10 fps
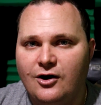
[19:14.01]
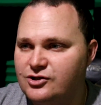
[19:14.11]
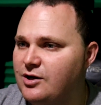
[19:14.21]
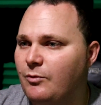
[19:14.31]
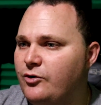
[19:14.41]
or
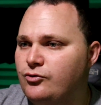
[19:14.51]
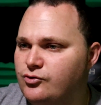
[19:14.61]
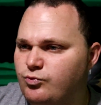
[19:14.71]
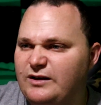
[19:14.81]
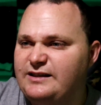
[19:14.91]
someone
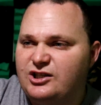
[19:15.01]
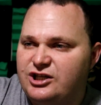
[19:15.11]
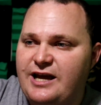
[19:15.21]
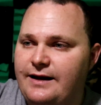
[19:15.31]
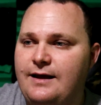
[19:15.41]
who's with the
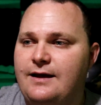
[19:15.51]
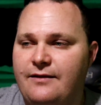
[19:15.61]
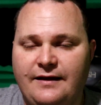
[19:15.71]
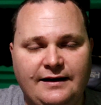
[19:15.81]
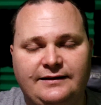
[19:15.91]
shit
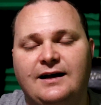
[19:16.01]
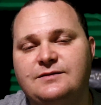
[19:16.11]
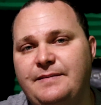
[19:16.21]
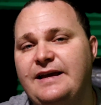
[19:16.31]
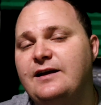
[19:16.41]
than it
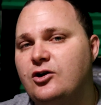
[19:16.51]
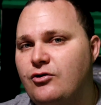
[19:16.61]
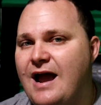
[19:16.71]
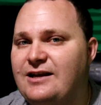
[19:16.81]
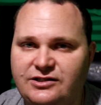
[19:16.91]
does being a
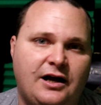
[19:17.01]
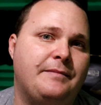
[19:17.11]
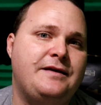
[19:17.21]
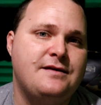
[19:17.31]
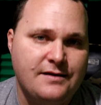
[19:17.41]
crash
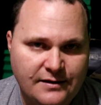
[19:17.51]
dummy.